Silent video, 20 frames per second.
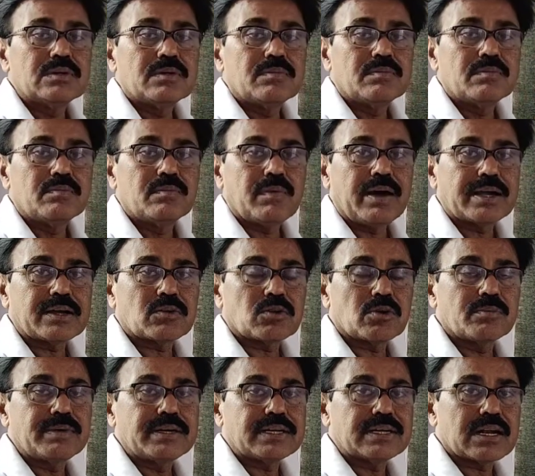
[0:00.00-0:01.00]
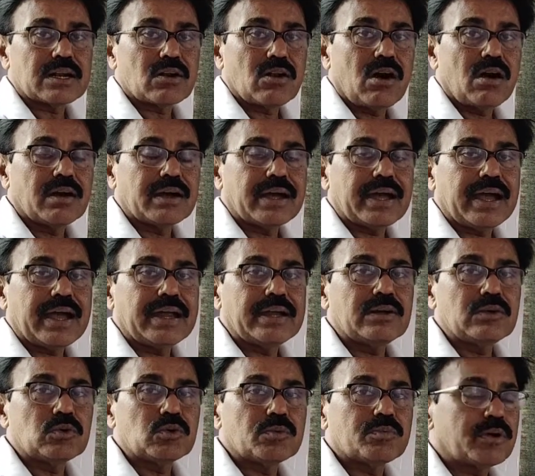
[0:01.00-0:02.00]
micrometer long
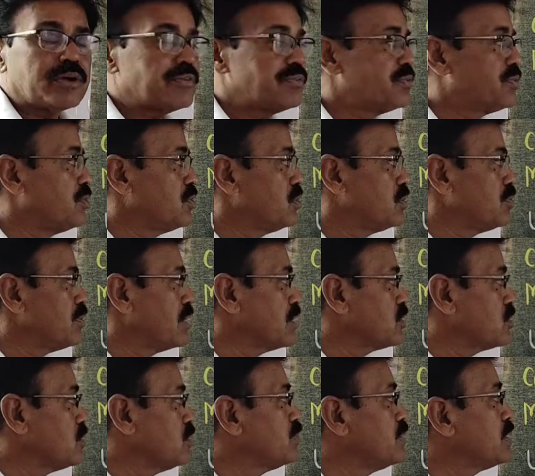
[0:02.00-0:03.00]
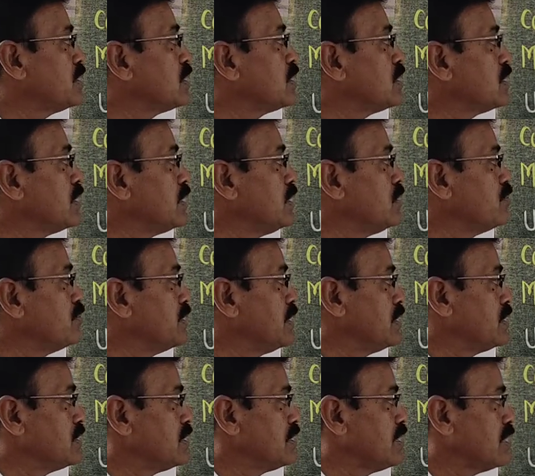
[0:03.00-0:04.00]
and 2.4 micrometer in
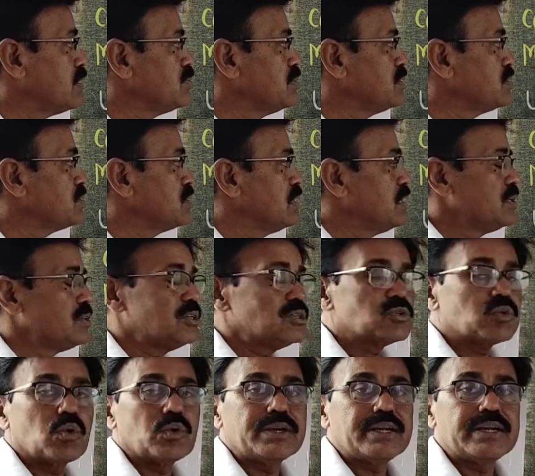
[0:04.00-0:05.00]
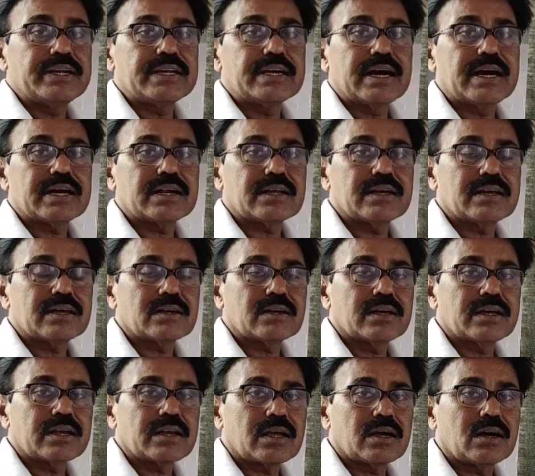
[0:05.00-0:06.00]
breadth. That means this conidia
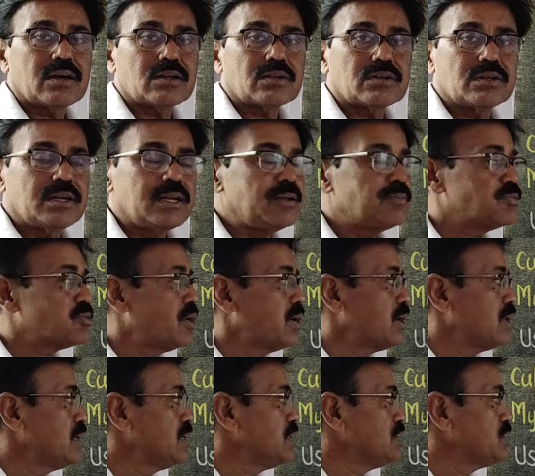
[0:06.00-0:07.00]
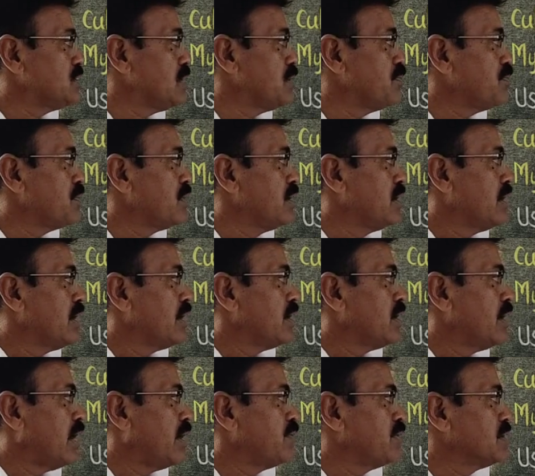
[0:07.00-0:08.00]
are ellipsoidal in shape,
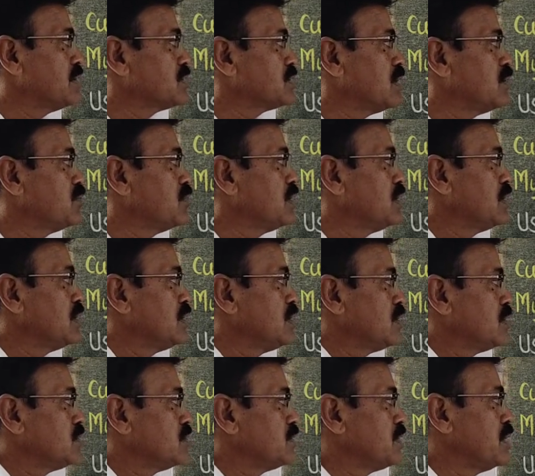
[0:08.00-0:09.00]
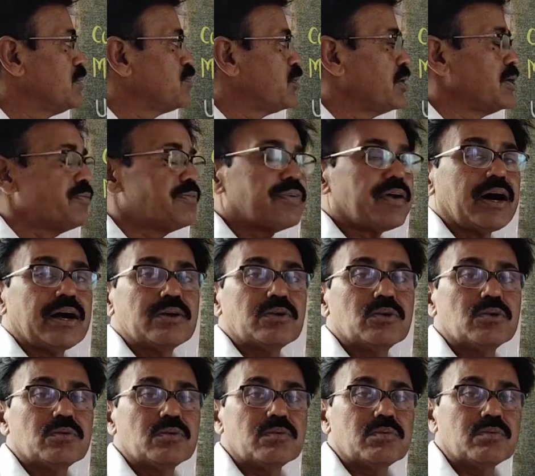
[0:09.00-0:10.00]
having some
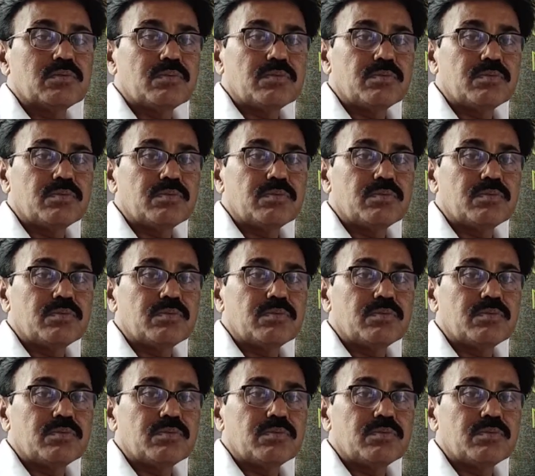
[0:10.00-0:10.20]
3.5